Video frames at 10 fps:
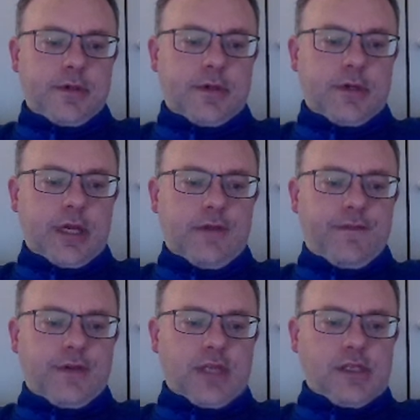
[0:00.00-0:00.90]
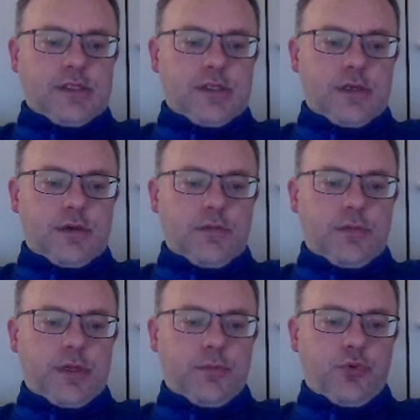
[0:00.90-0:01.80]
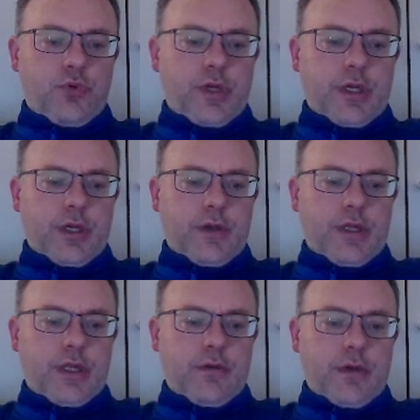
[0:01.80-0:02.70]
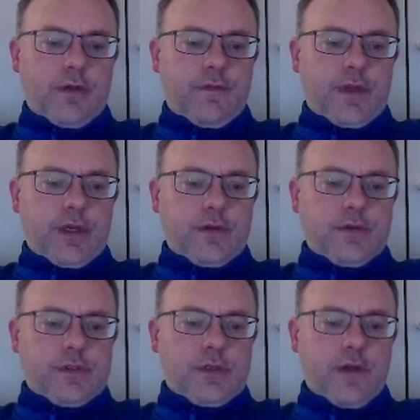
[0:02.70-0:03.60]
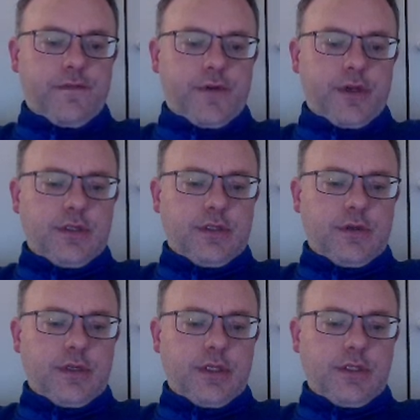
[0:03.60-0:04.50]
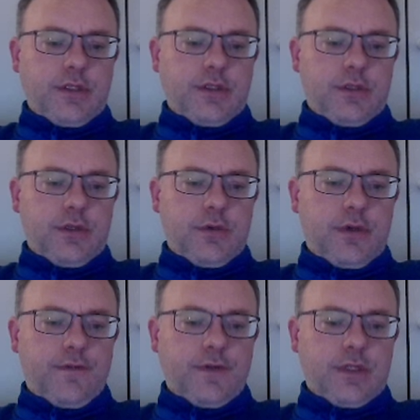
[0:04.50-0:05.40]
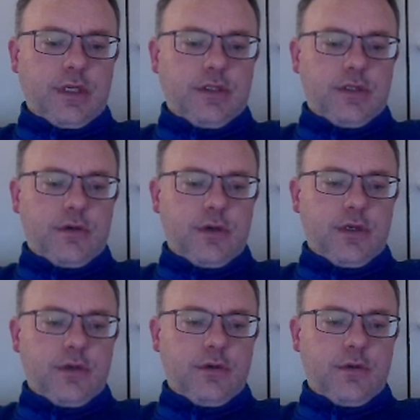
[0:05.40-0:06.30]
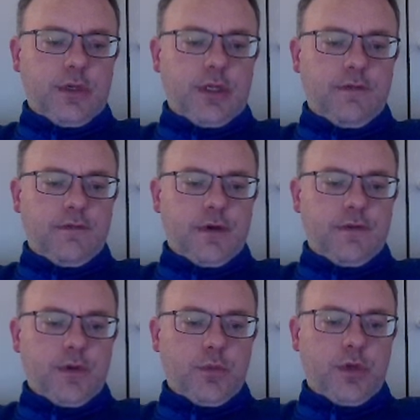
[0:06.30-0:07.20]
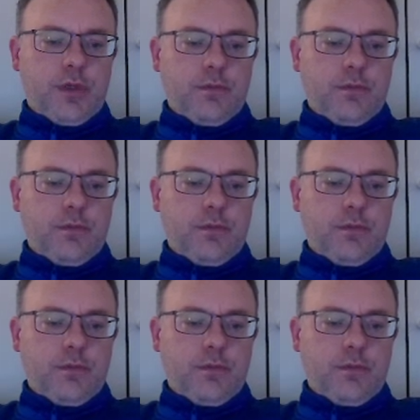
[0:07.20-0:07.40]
And if he takes with a pawn, I go here, and if he goes knight f3, I just go king g2, and if he takes here, I go queen d5, and I'm winning.